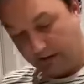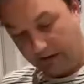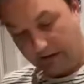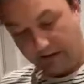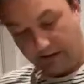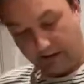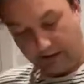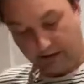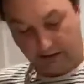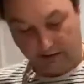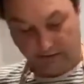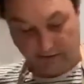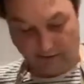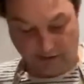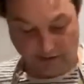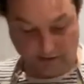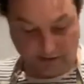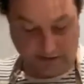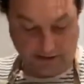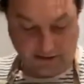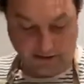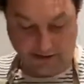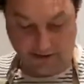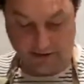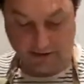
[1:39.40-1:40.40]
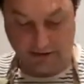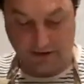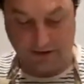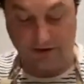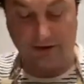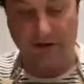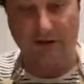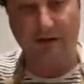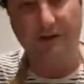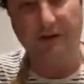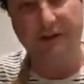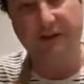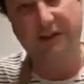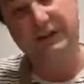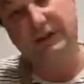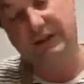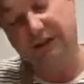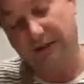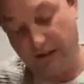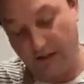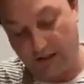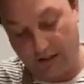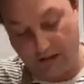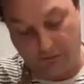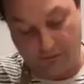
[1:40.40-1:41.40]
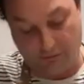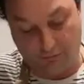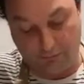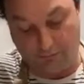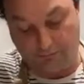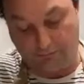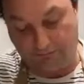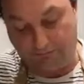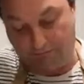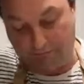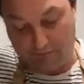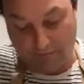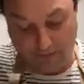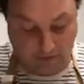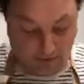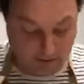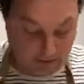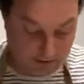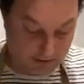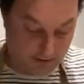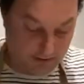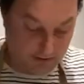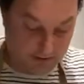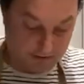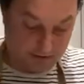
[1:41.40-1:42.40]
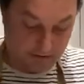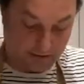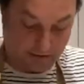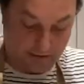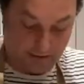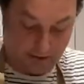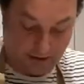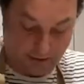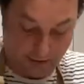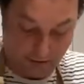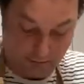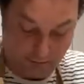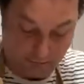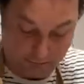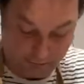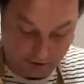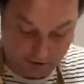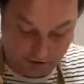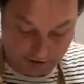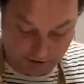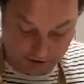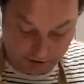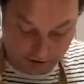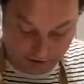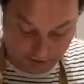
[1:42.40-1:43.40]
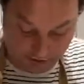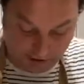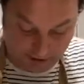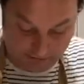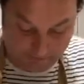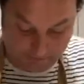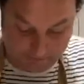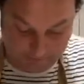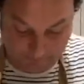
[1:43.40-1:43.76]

And I'll get these, just got these at the local chicken shop.